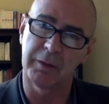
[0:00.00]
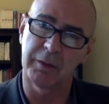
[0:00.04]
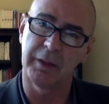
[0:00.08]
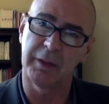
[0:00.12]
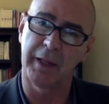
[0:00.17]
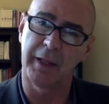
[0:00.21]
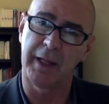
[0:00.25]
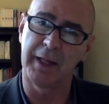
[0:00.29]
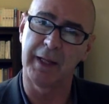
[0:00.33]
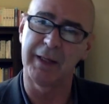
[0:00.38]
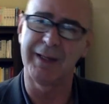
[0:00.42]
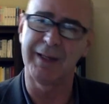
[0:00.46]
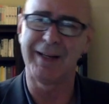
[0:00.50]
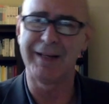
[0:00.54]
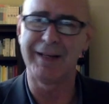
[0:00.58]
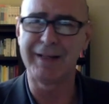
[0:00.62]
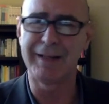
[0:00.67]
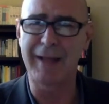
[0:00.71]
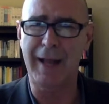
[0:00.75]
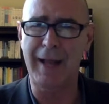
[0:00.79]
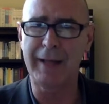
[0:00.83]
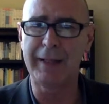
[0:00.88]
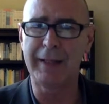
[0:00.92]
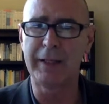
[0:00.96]
and
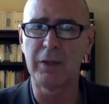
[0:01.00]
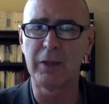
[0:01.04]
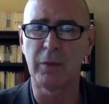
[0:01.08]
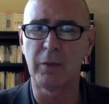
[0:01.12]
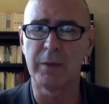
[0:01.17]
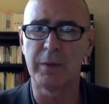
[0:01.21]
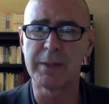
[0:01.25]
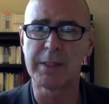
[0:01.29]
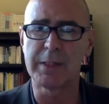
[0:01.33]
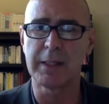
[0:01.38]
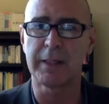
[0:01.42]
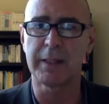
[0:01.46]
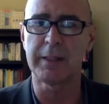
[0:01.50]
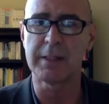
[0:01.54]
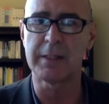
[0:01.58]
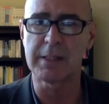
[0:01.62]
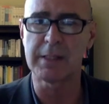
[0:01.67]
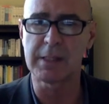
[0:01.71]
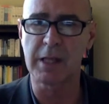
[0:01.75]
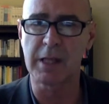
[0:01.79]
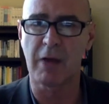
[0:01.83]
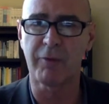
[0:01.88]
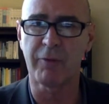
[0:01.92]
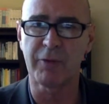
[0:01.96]
not egoistic in the
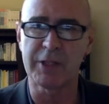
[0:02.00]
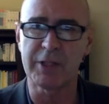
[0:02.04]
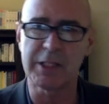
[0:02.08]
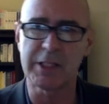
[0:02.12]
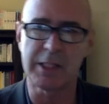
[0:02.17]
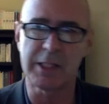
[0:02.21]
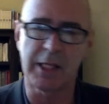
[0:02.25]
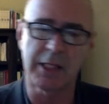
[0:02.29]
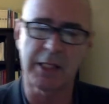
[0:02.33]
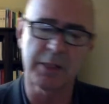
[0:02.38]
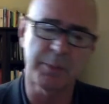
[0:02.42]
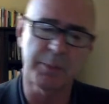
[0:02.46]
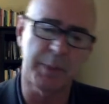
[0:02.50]
selfish sense,